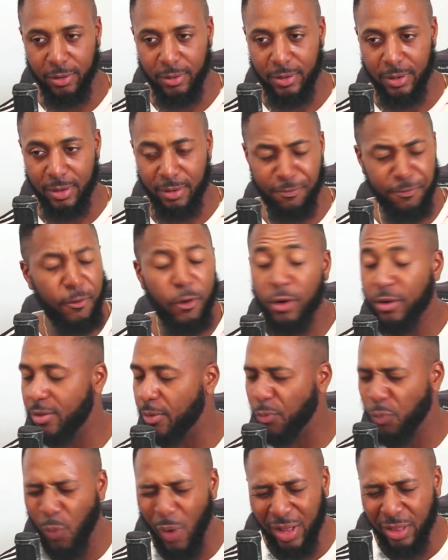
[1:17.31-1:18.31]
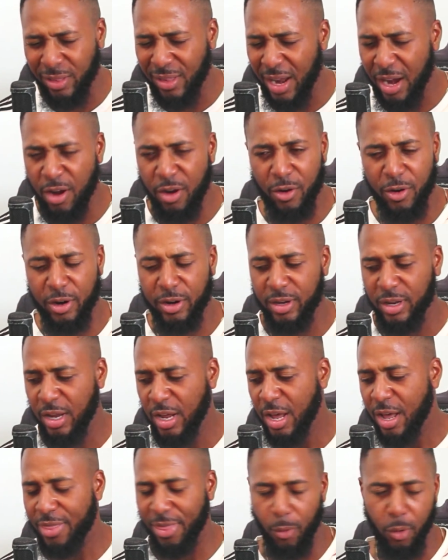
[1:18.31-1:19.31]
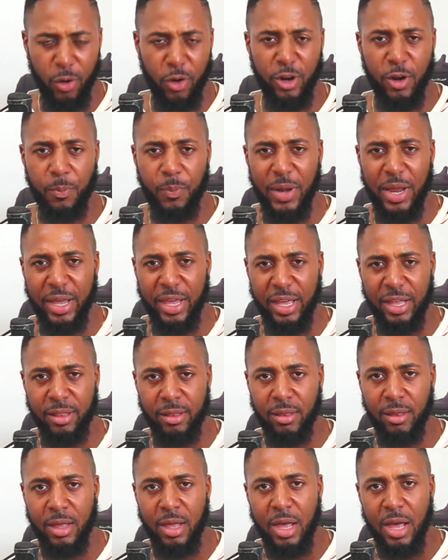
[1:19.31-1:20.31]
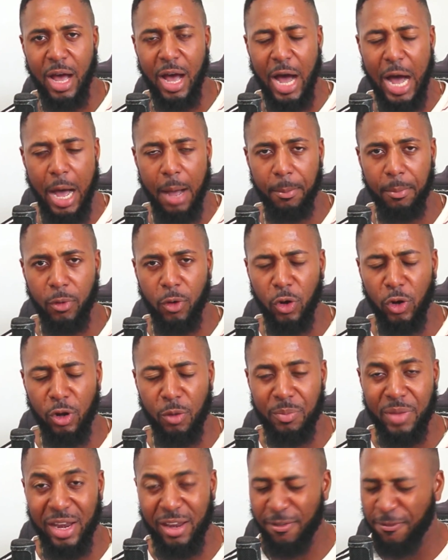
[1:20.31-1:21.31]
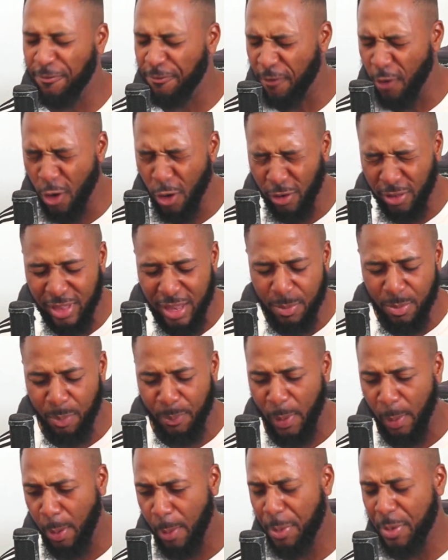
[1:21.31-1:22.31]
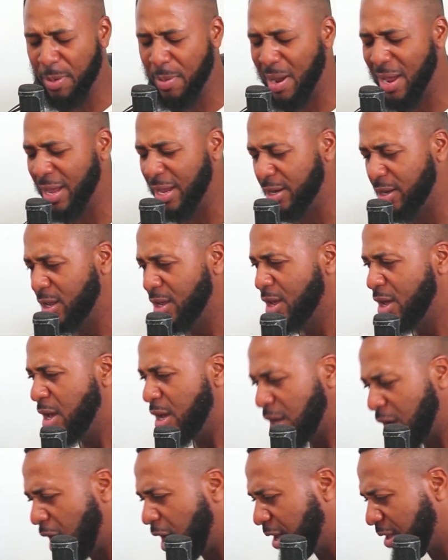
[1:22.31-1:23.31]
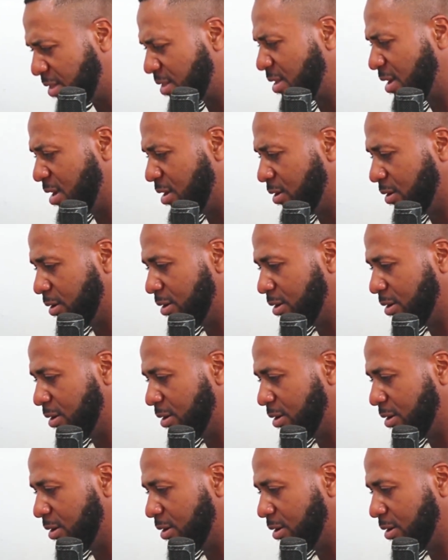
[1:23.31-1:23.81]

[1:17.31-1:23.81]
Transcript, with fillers: First, once I heard that we're going to play against Colombia, the first name pop up in my head, Caicedo.